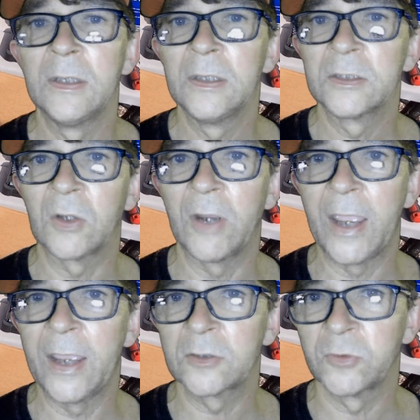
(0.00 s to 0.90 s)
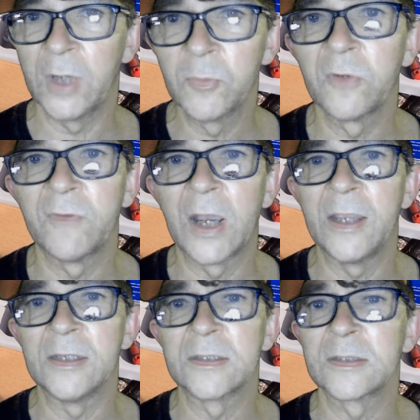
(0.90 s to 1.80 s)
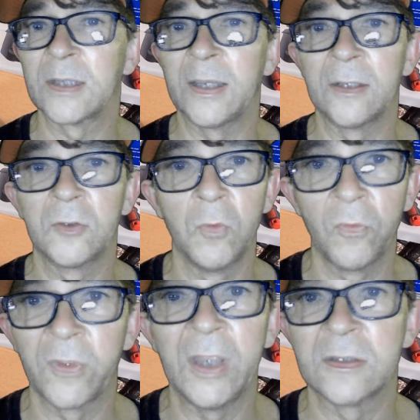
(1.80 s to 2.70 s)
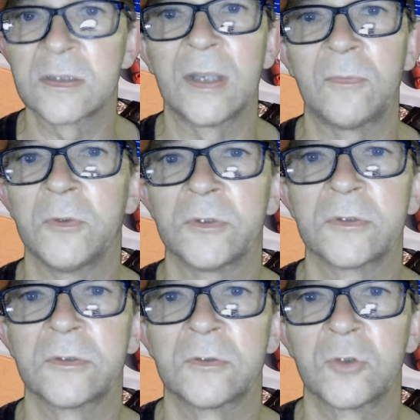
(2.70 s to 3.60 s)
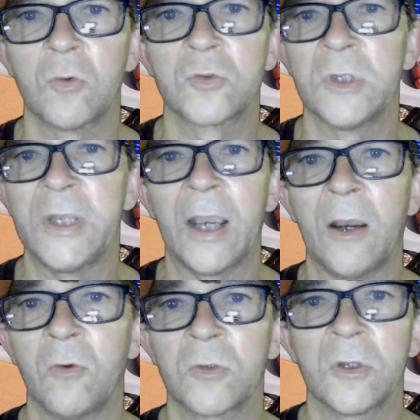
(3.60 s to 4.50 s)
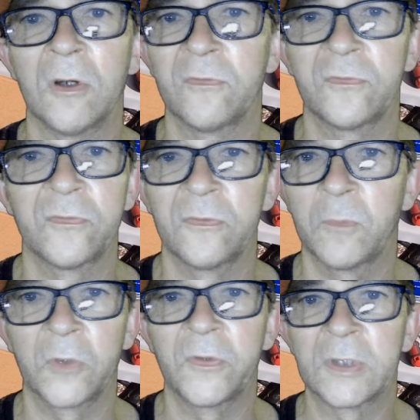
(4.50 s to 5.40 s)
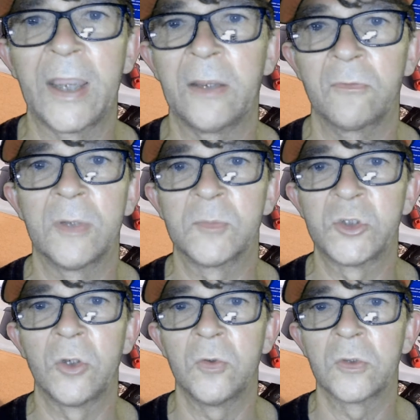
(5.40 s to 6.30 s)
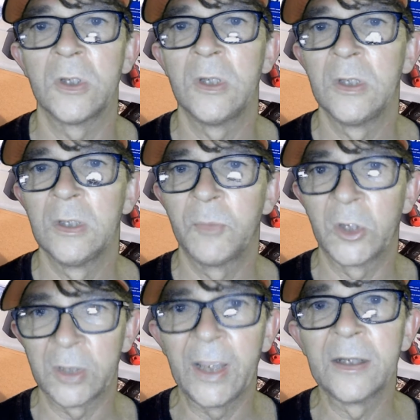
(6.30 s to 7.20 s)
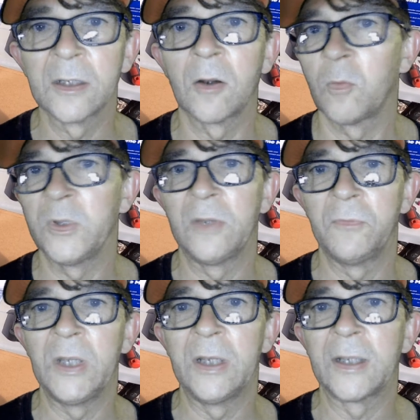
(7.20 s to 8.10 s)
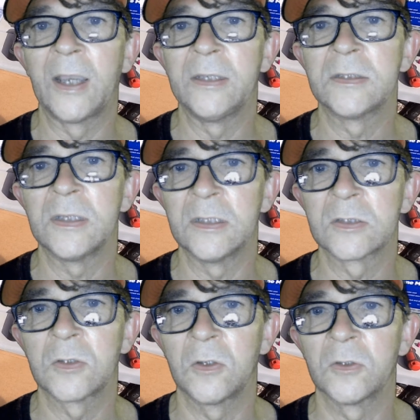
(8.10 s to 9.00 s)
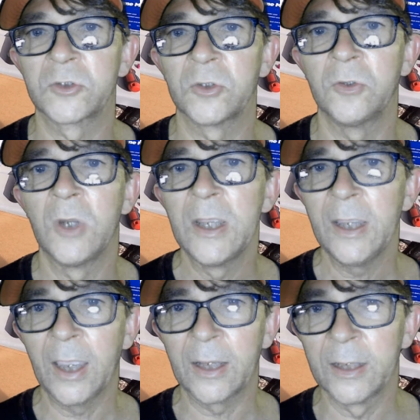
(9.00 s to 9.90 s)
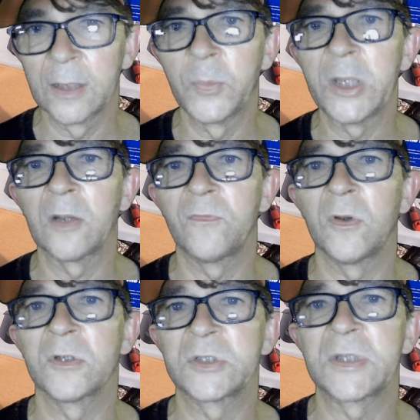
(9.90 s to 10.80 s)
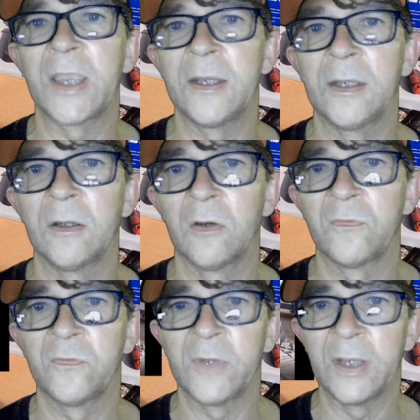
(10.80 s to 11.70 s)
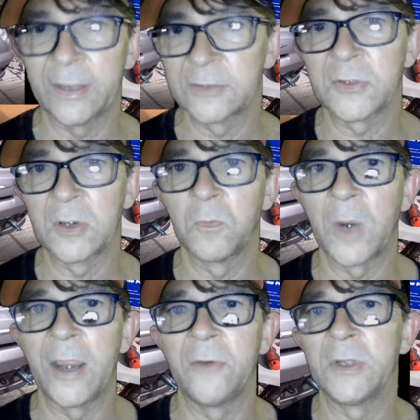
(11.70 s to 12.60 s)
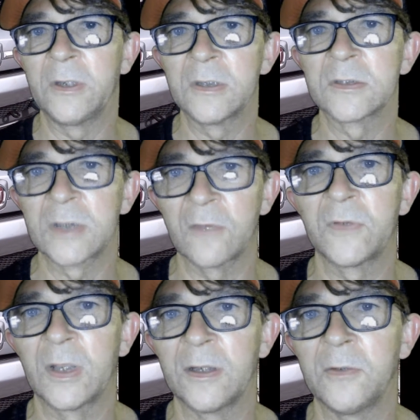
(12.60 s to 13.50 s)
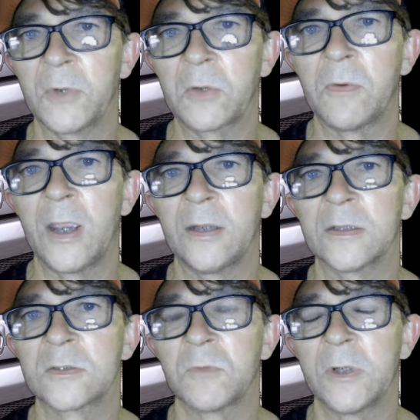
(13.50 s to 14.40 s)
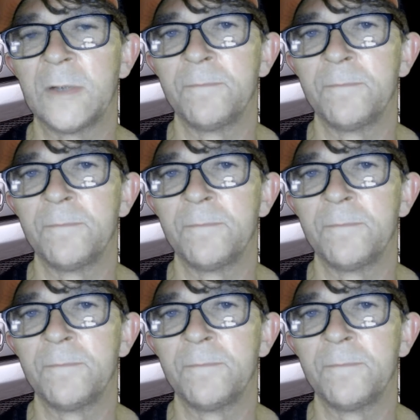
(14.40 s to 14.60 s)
So I had to improvise and do things that was totally out of what the diagram showed. But it ended up with a really nice install. So a little bit of understanding of electrical wiring is definitely required as well.